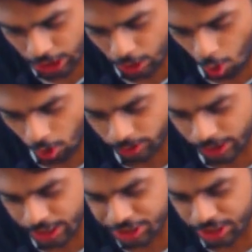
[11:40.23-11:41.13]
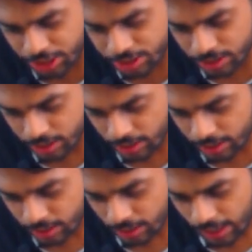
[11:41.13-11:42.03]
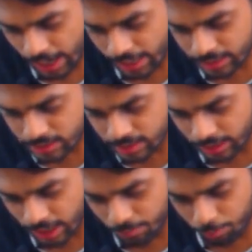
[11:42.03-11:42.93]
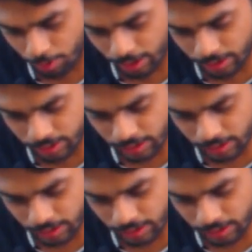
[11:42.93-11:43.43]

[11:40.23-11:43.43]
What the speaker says: elongated, and second point,